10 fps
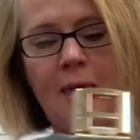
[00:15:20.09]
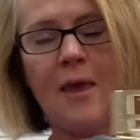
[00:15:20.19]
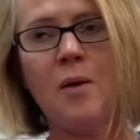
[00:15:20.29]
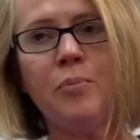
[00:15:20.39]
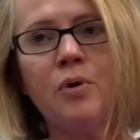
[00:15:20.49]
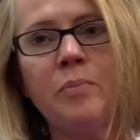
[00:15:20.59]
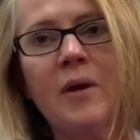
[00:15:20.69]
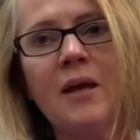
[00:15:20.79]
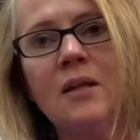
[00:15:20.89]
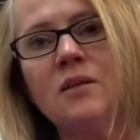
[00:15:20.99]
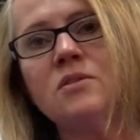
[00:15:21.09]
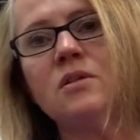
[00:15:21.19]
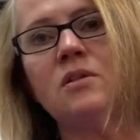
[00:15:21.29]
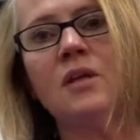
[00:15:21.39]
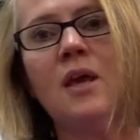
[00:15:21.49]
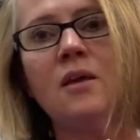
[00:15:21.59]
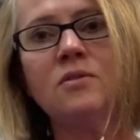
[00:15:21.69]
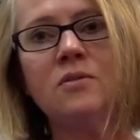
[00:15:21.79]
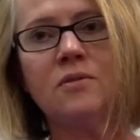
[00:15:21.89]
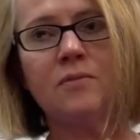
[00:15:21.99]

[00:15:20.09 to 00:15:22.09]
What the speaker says: and put it back in its little case.